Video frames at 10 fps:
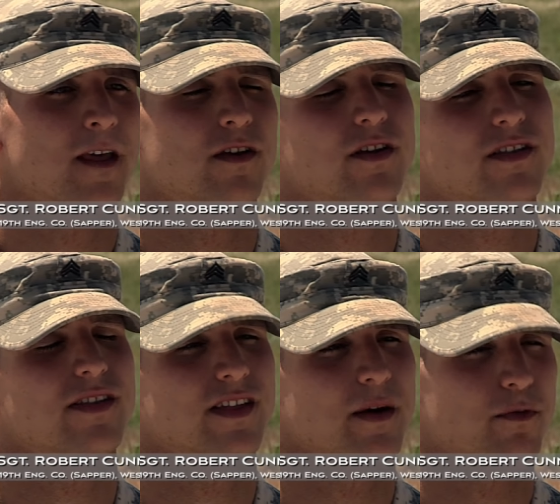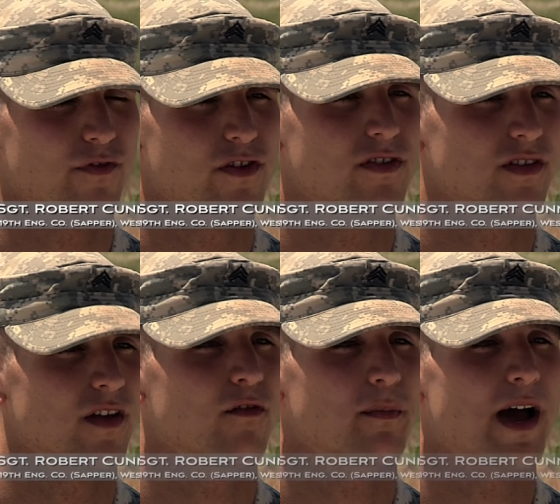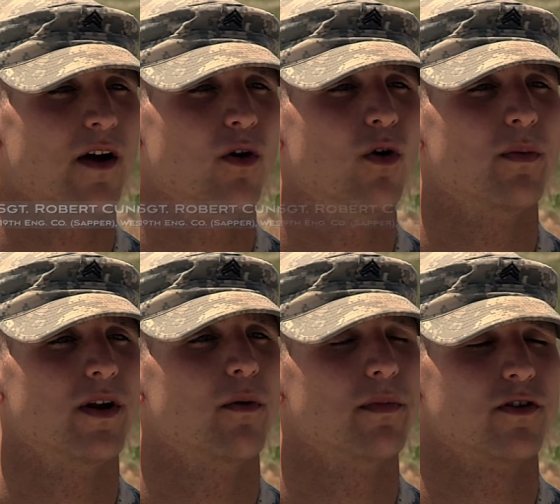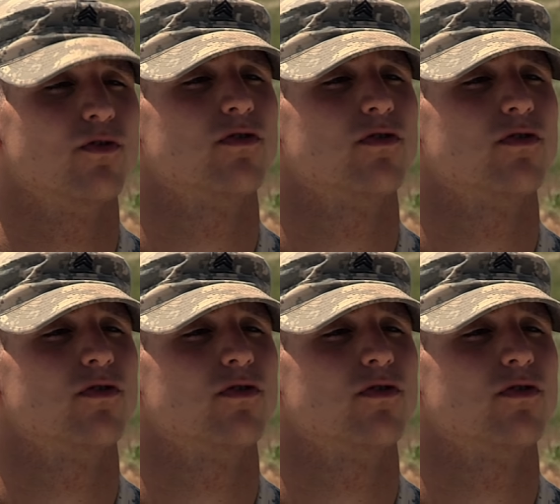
And you get to take that proficiency level back home and help make your